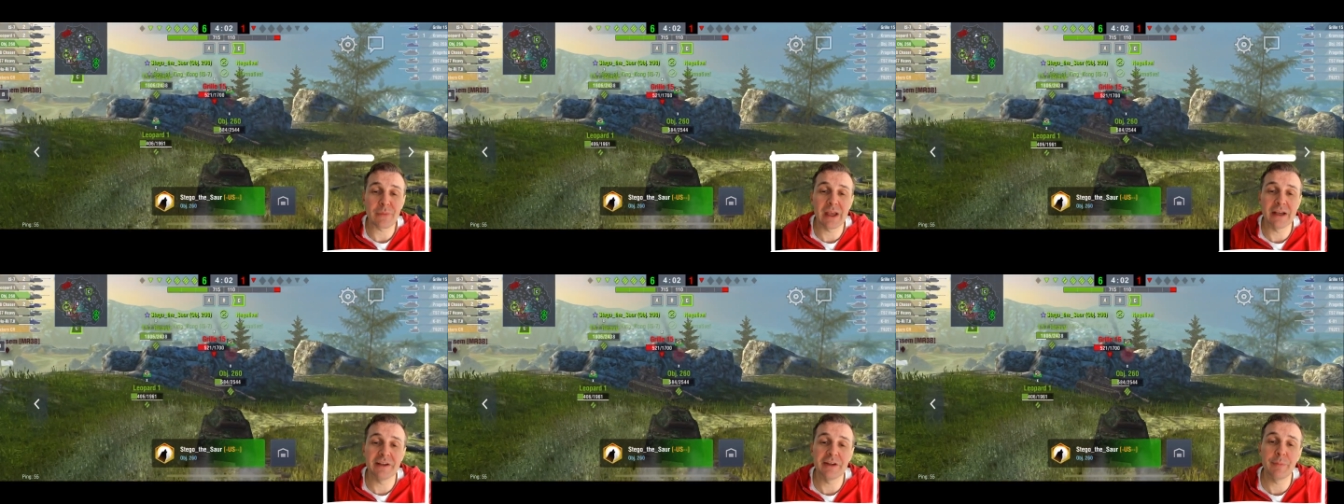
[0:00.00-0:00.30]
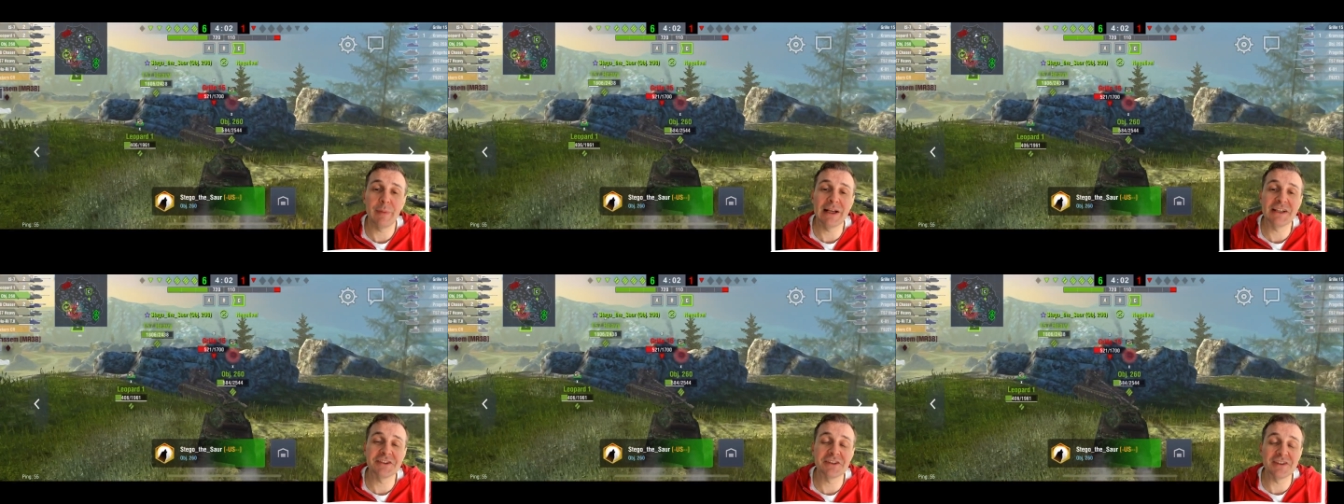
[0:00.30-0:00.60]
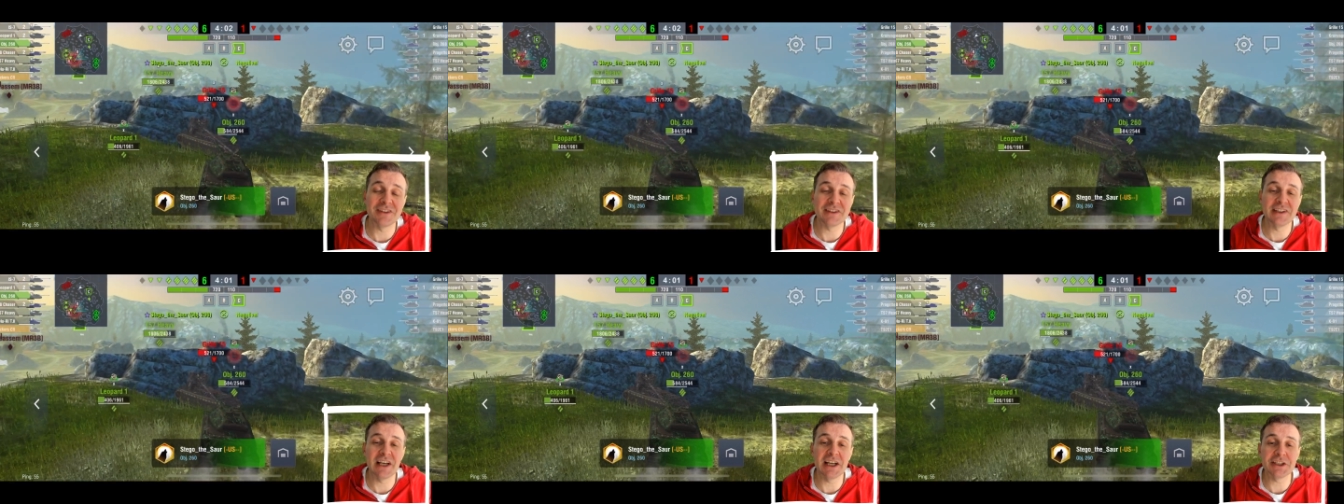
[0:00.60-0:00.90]
And it depends
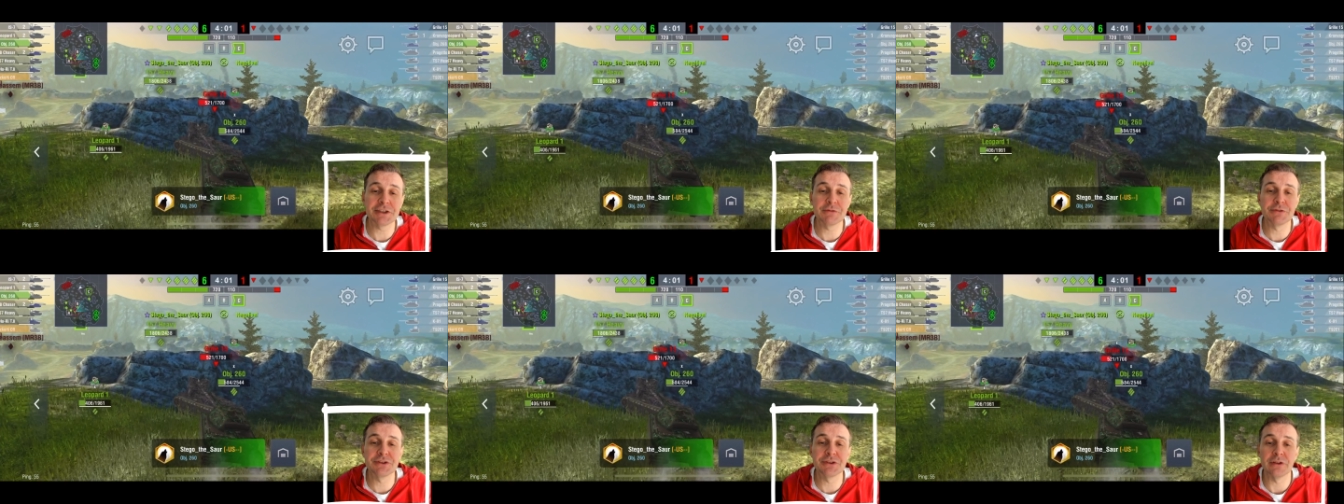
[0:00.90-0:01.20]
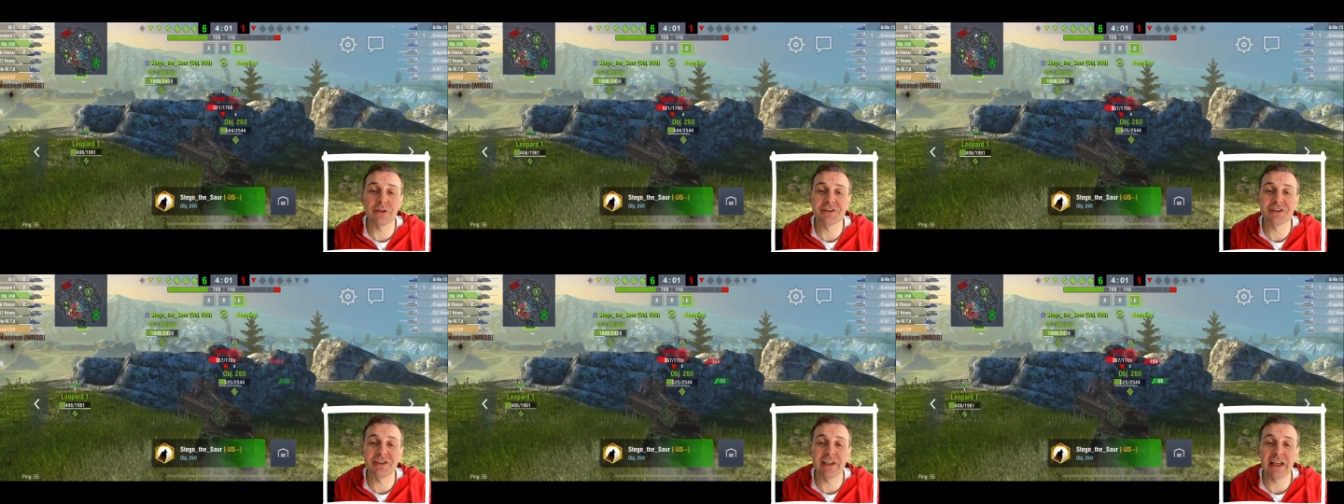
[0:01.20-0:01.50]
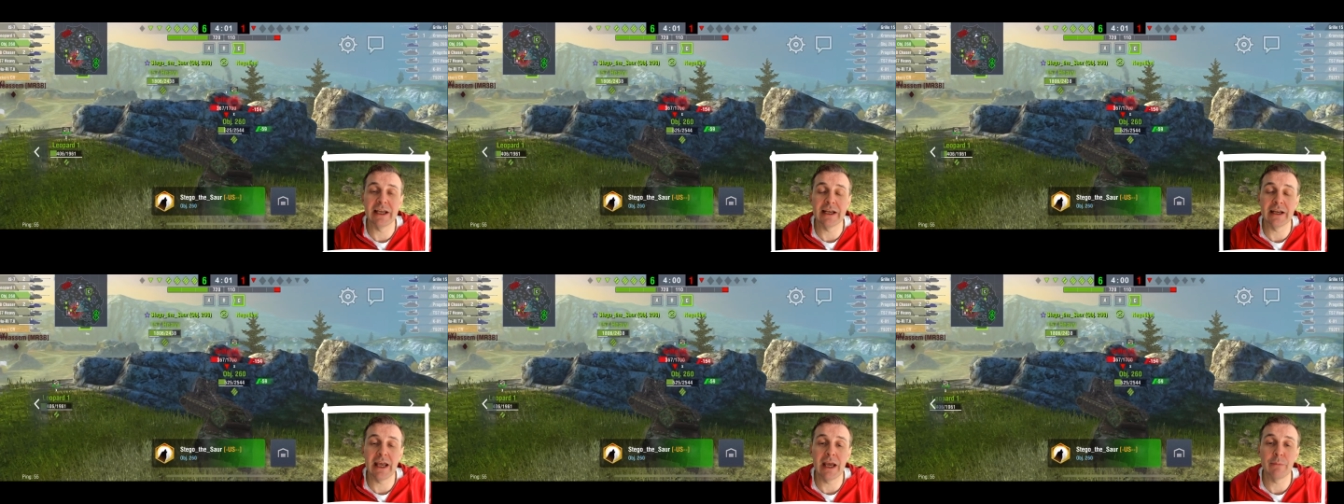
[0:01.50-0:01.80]
on the test results
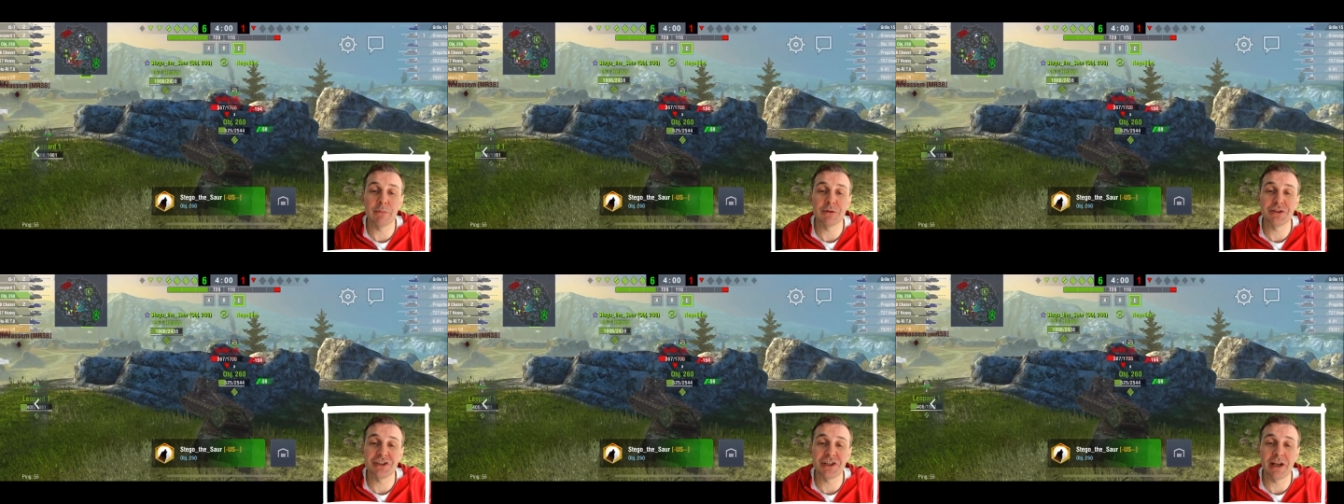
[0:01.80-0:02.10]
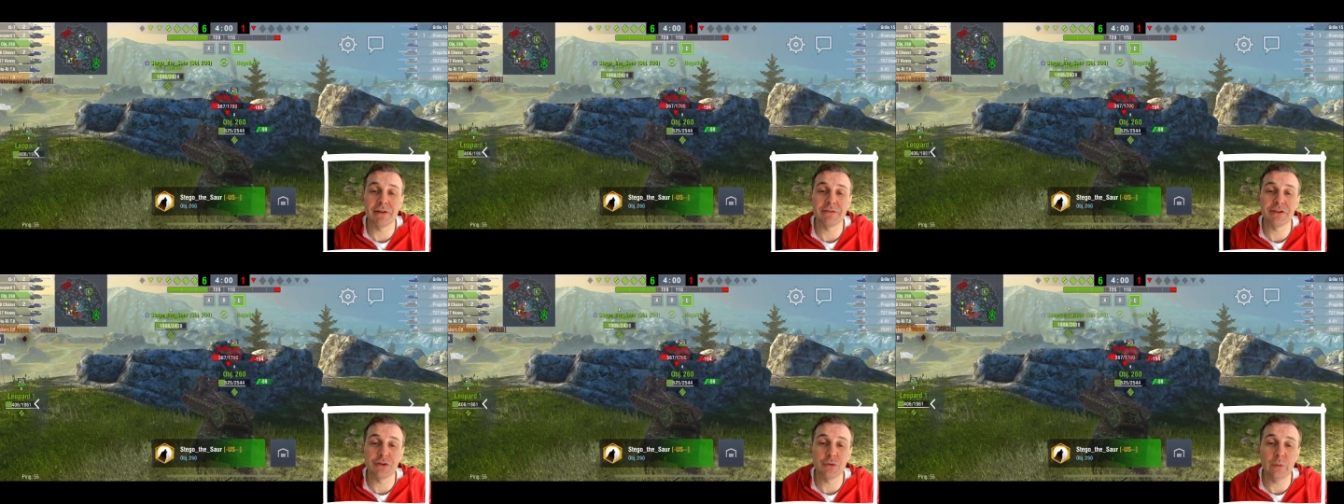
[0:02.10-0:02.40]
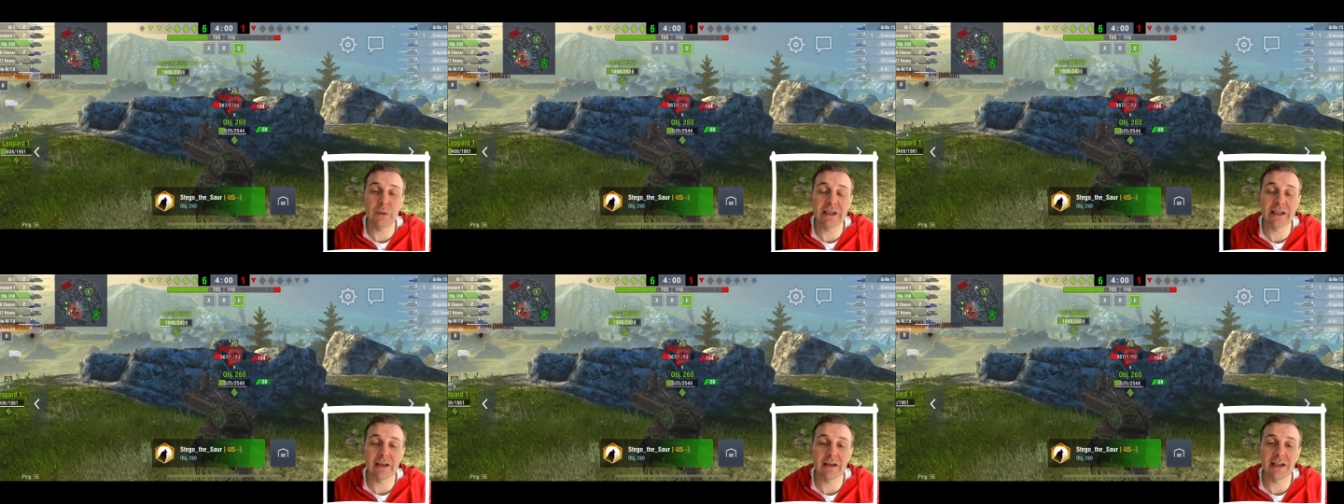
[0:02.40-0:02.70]
then, how much they have to
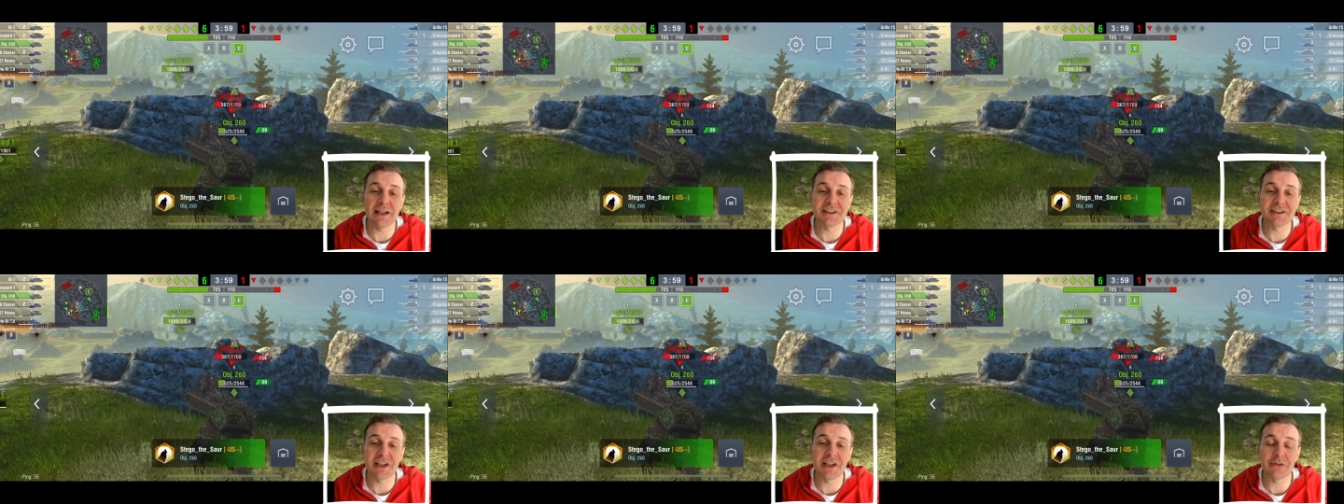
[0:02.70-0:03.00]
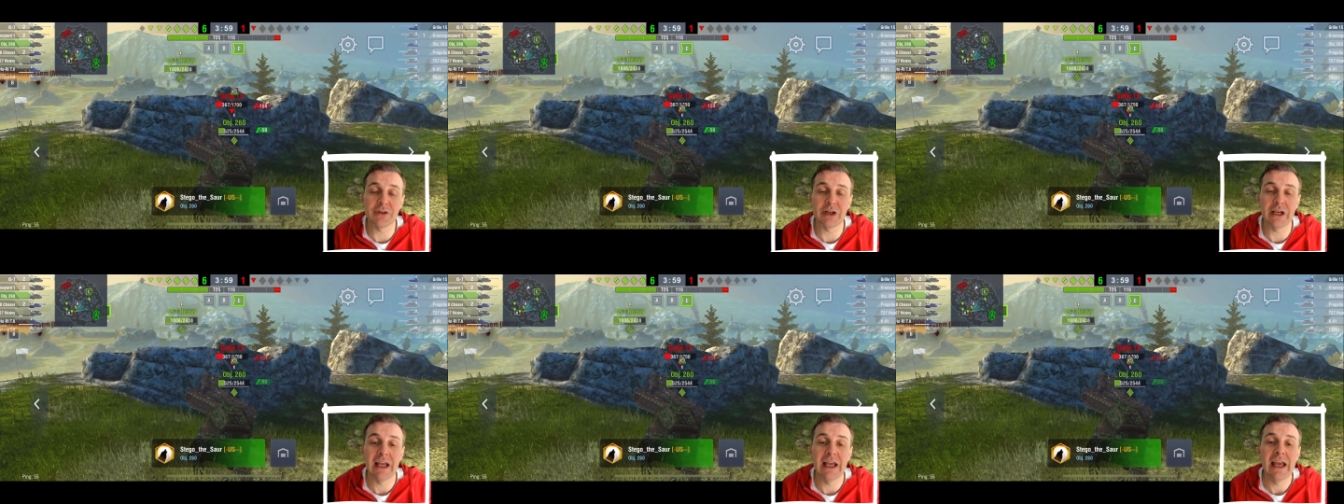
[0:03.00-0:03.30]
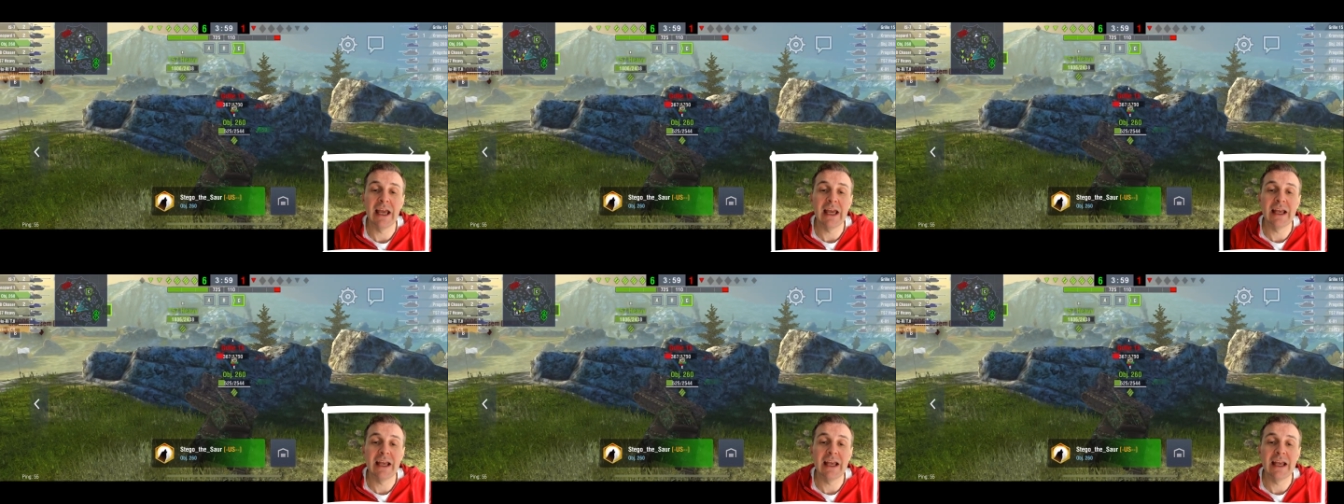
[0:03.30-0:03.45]
tweak it, etc.